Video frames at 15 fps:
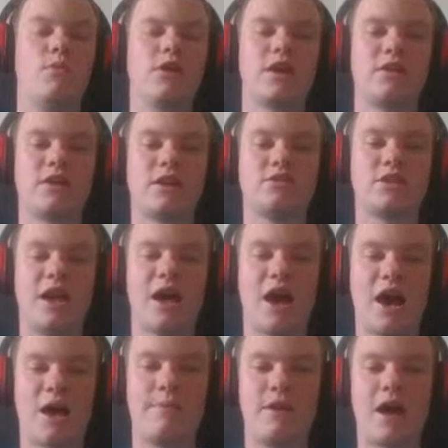what do I think is going to
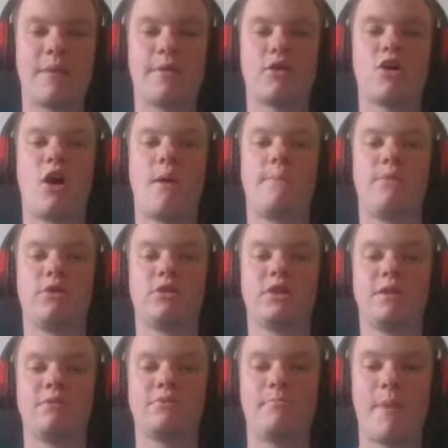happen? I'm going to talk about both
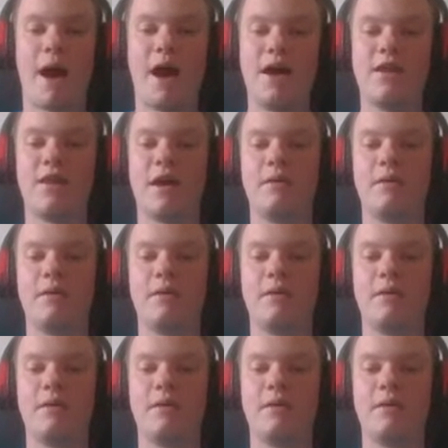teams batting